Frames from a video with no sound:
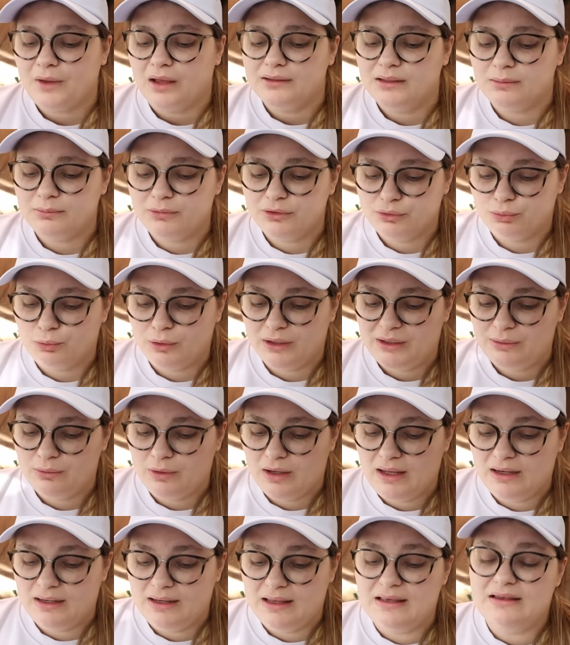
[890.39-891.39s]
Number
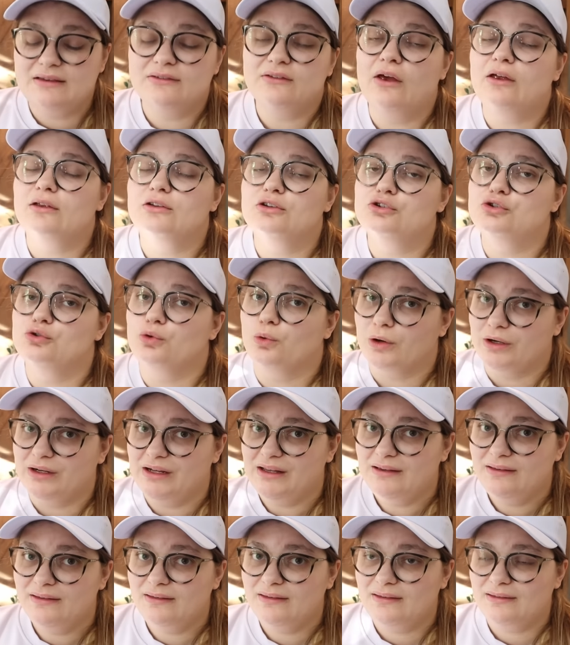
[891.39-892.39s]
21 is
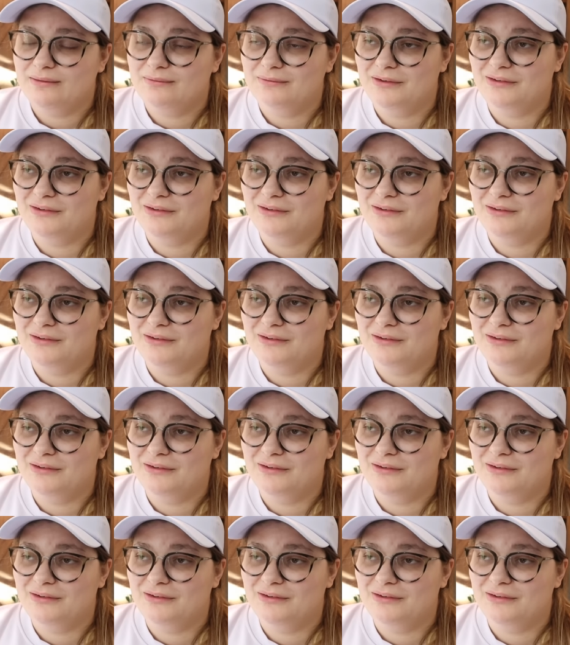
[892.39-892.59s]
Jordans.